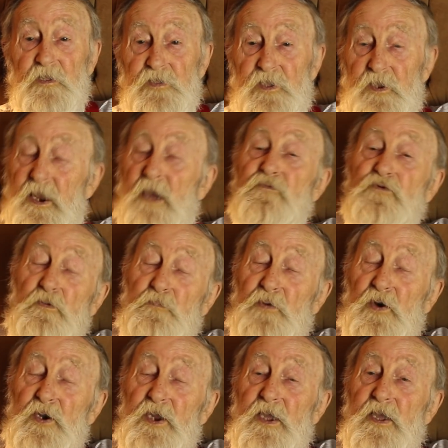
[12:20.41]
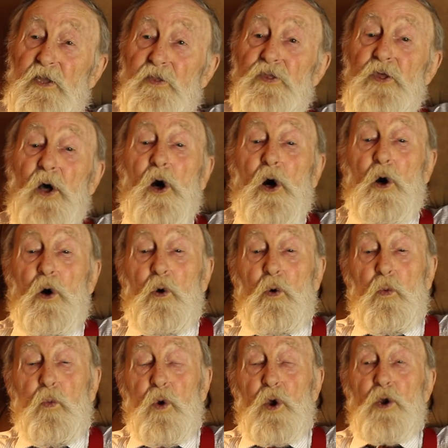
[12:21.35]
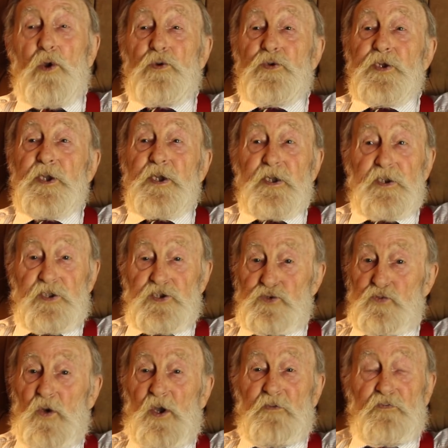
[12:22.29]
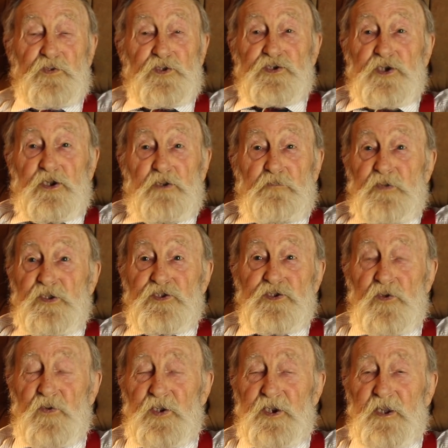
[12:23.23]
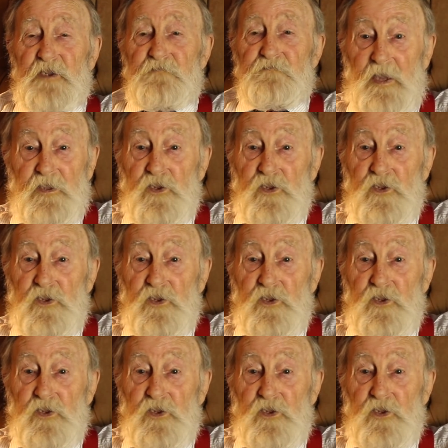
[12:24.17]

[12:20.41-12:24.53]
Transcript: that everybody, the whole world and its wife is going to be doing it.